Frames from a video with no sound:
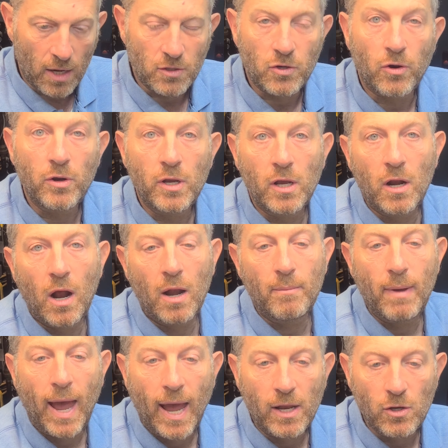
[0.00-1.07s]
turning it on
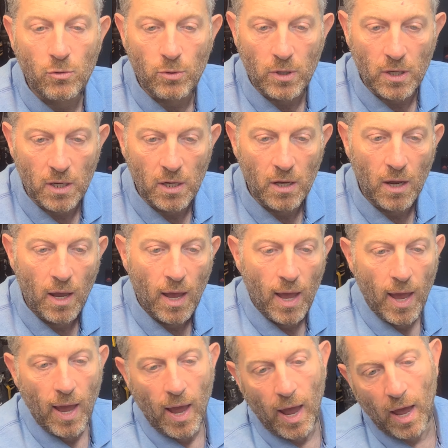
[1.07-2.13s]
manually,
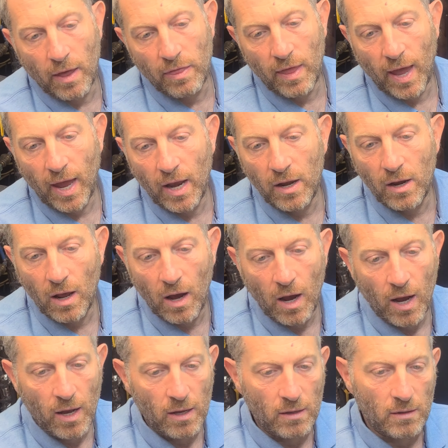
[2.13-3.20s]
and then
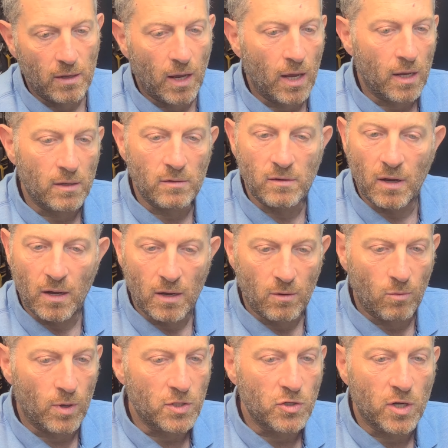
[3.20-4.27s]

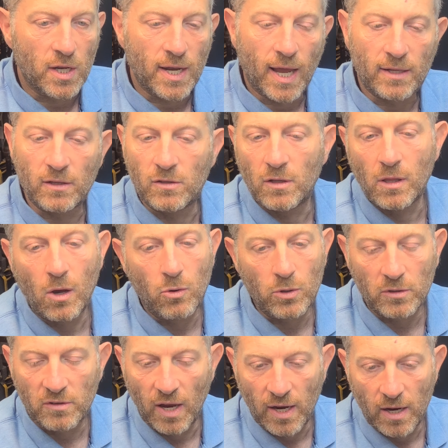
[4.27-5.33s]
once you connect it, the load
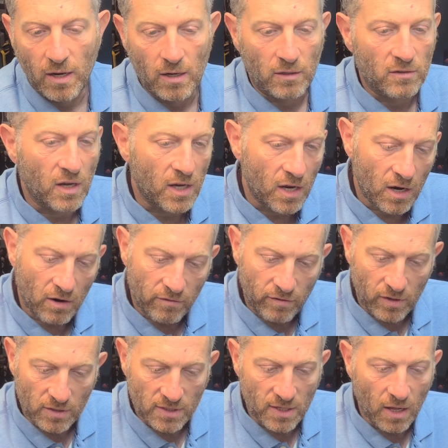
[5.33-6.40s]
it'll take care of
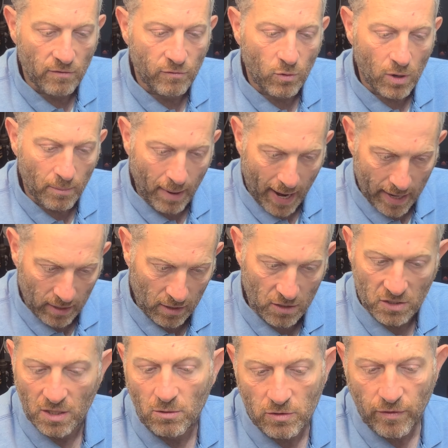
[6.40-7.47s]
itself automatically.
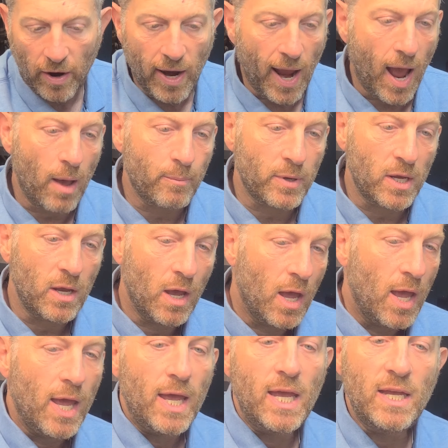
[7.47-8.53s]
So he was very happy.
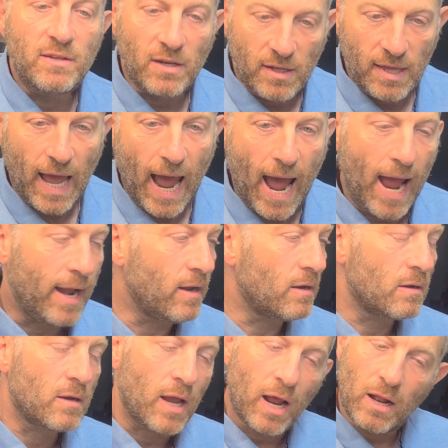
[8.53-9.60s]
He did that,
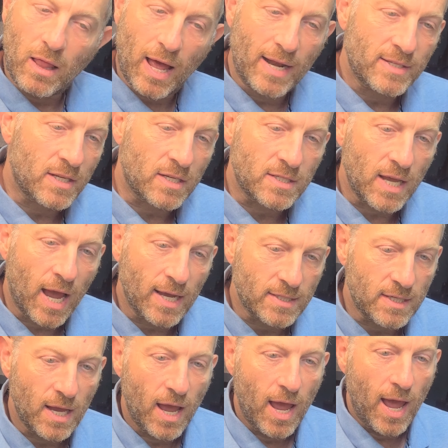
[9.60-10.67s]
had a lot of
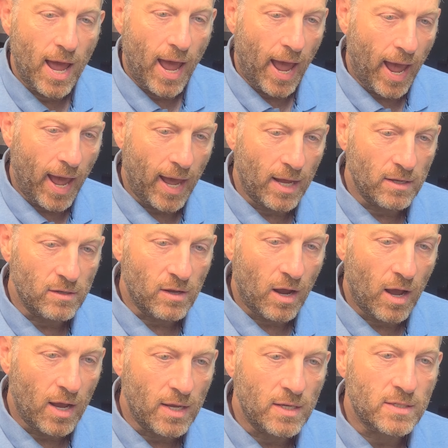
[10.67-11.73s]
success, and
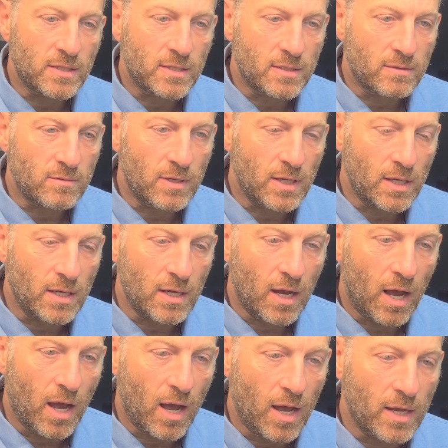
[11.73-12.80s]

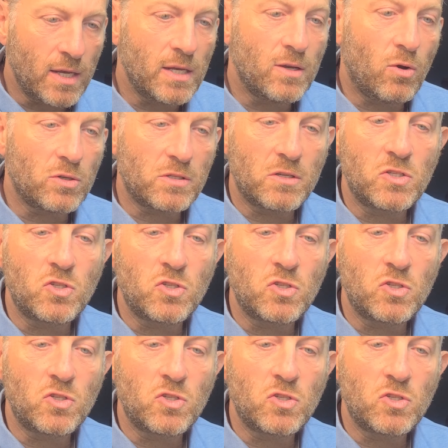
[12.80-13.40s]
he also